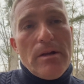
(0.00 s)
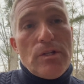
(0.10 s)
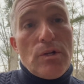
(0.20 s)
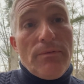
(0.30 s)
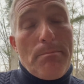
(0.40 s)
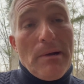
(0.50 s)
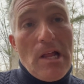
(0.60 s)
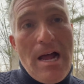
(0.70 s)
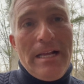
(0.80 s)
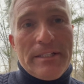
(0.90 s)
To
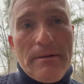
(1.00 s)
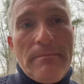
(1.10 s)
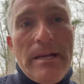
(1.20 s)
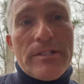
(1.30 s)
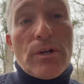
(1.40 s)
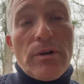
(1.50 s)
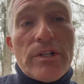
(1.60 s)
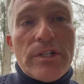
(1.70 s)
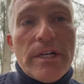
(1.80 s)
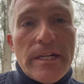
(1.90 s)
blossom as a
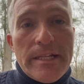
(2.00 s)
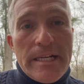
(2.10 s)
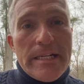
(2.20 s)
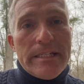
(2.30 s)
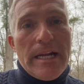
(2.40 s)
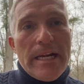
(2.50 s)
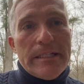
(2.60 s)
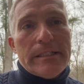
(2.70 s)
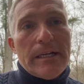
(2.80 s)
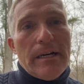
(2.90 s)
Christian in these
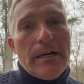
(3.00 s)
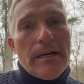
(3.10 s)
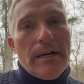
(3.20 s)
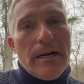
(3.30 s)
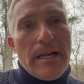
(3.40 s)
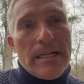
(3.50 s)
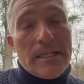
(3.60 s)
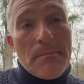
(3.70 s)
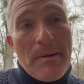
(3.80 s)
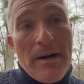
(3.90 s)
days, it's
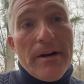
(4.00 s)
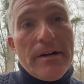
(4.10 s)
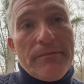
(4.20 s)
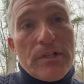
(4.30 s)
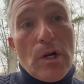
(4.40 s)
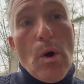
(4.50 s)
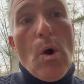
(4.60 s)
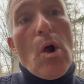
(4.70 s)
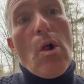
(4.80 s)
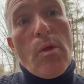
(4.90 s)
imperative to go
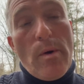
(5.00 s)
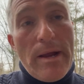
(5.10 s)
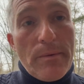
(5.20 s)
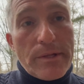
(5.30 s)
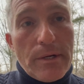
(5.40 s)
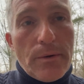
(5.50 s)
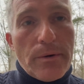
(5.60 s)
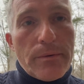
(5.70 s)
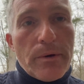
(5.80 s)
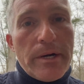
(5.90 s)
all the way with the
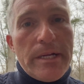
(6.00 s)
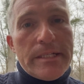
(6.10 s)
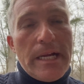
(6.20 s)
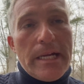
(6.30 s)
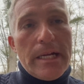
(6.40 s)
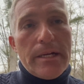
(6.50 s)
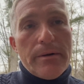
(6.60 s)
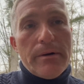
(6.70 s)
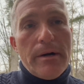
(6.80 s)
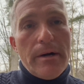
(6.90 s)
Lord where He's taking you.
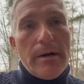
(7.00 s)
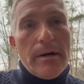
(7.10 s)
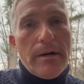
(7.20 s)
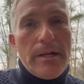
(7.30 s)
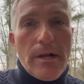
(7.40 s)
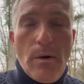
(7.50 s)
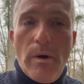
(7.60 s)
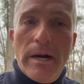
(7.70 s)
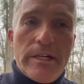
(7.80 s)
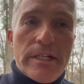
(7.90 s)
You don't
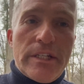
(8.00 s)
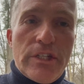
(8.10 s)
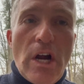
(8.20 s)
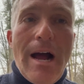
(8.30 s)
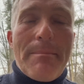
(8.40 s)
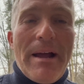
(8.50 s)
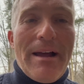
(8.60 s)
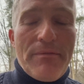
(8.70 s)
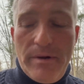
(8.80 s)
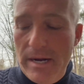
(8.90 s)
want to just stop
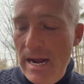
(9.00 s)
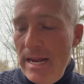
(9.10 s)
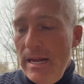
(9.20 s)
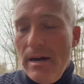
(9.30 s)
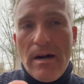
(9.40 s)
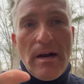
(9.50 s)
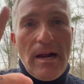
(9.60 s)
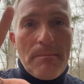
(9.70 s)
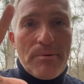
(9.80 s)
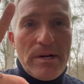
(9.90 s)
halfway. I
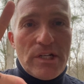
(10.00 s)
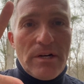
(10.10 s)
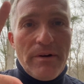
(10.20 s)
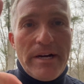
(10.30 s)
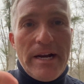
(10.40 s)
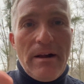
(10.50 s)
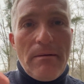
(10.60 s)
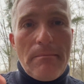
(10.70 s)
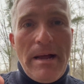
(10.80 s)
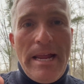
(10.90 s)
am preaching right
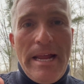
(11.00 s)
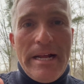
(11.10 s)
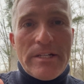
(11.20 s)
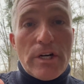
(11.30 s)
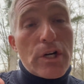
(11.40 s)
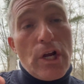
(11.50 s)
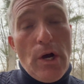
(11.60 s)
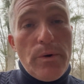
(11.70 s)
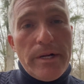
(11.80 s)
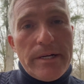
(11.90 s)
now. My hands are
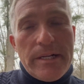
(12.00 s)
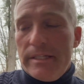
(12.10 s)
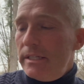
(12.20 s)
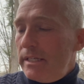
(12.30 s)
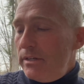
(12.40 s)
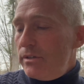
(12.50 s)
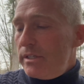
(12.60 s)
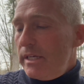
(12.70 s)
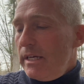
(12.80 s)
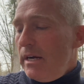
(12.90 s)
coated. This is
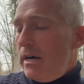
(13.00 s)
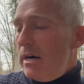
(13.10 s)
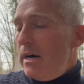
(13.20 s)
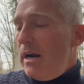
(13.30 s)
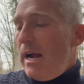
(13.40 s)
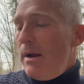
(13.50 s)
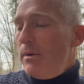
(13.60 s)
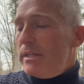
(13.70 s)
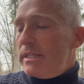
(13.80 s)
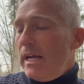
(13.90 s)
interesting. I
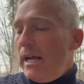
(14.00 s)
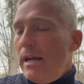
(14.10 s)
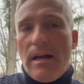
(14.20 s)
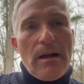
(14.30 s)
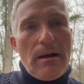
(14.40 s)
was uh,